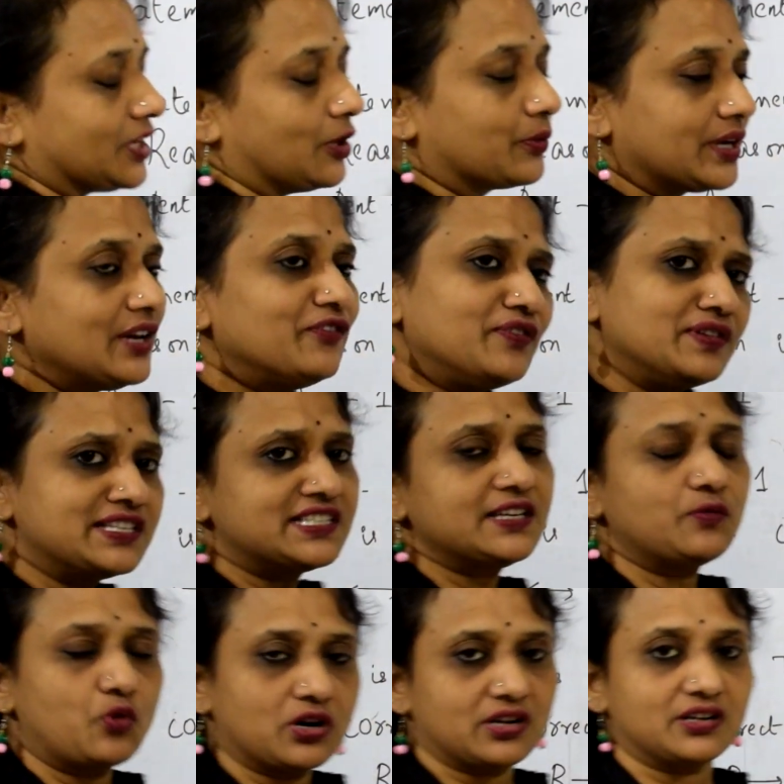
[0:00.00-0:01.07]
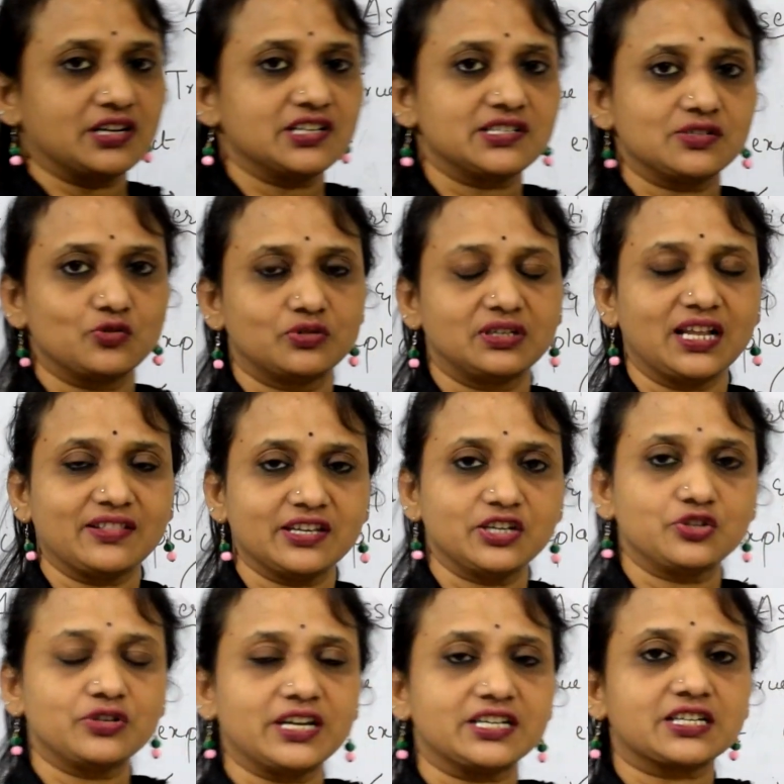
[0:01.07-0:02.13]
Okay, we will see what it is. No, nothing
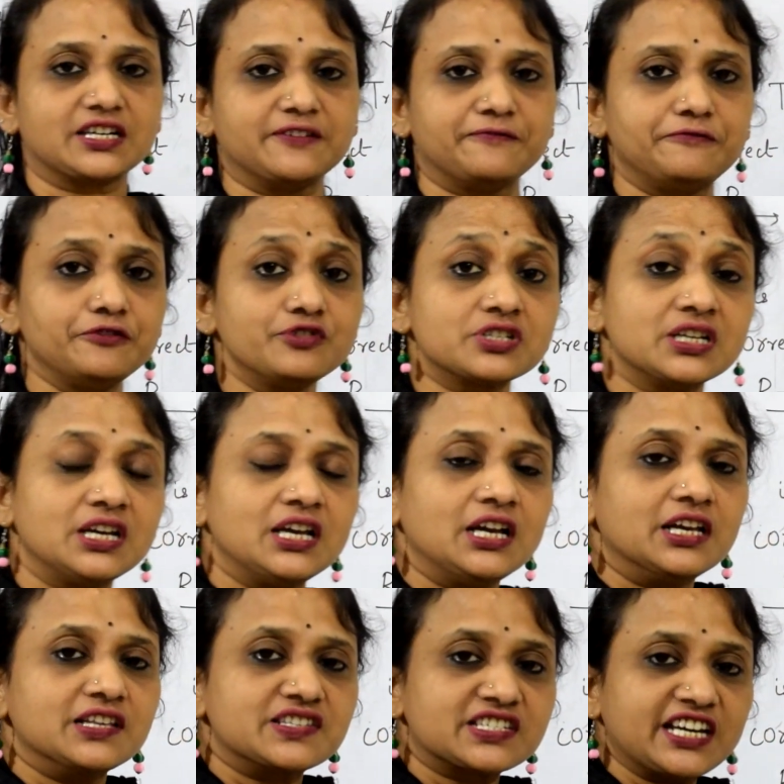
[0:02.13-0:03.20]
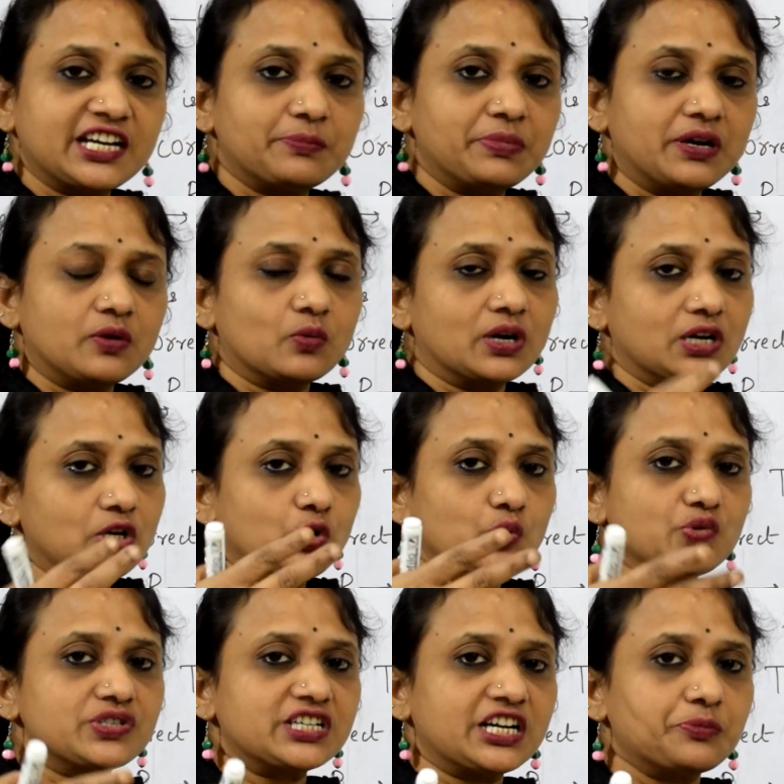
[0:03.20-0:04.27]
to get confused. Statement one,
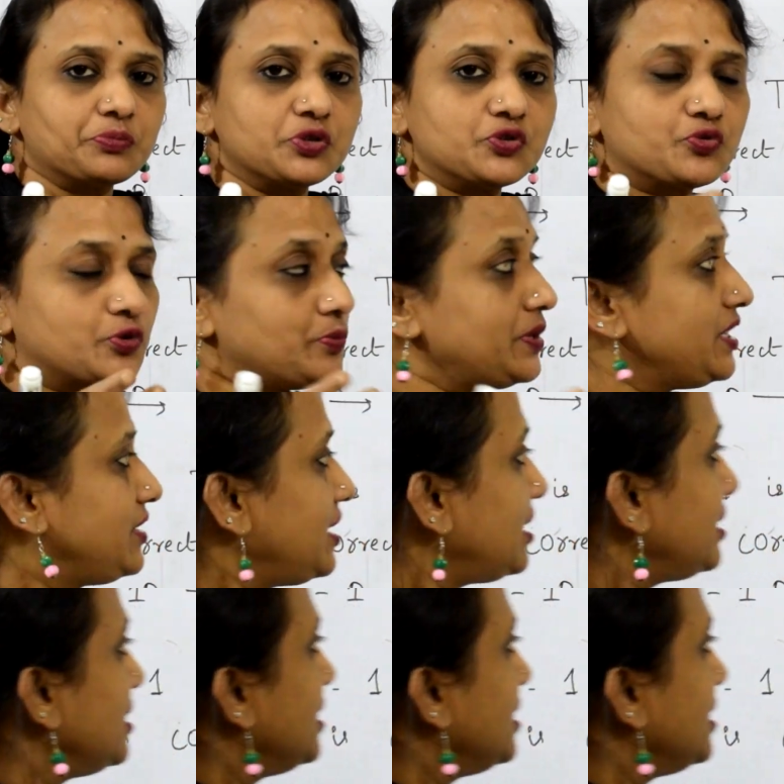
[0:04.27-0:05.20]
two statements would be there.